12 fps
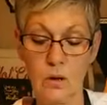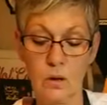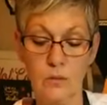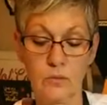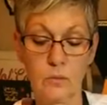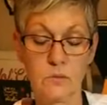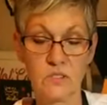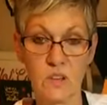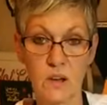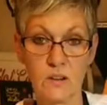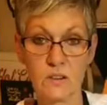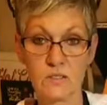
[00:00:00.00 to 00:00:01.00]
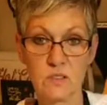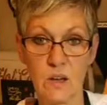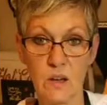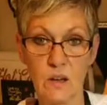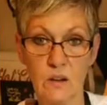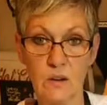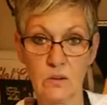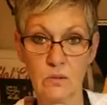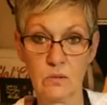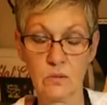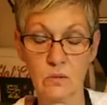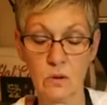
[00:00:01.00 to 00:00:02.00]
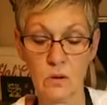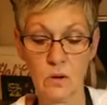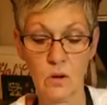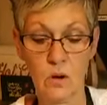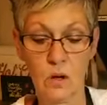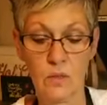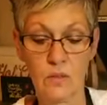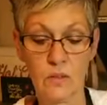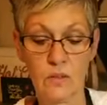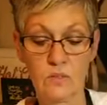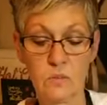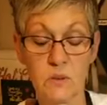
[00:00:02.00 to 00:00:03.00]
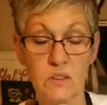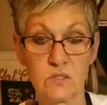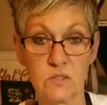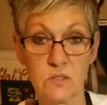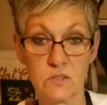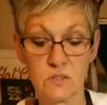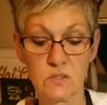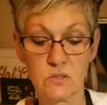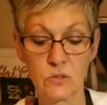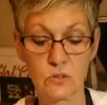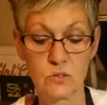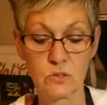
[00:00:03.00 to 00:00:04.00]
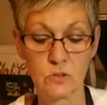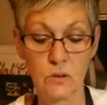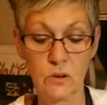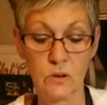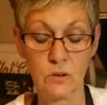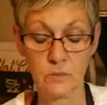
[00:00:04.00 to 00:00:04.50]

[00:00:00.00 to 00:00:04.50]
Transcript: from side to side on these because it is a silk screen.